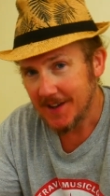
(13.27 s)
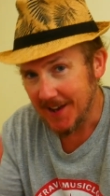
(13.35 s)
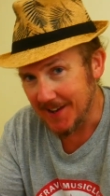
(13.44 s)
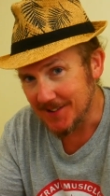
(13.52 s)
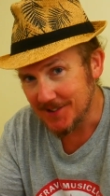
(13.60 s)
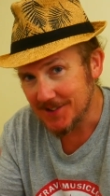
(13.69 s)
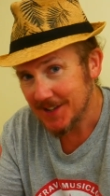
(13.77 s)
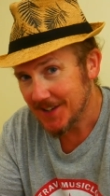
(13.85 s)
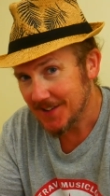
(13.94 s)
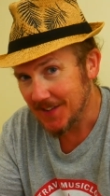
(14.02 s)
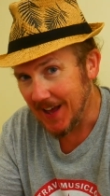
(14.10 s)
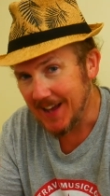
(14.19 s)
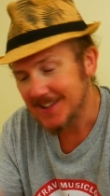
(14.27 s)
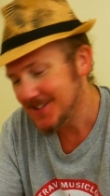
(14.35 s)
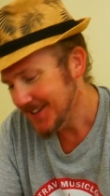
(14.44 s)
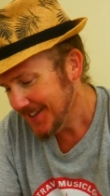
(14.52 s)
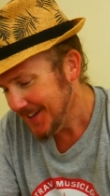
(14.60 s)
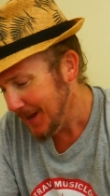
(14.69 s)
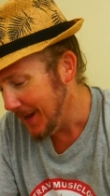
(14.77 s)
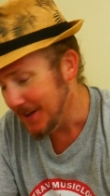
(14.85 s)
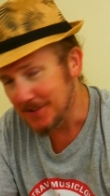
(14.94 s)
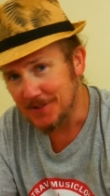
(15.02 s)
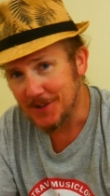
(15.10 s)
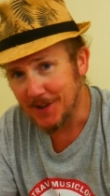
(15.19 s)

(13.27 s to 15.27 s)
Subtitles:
hence the hat and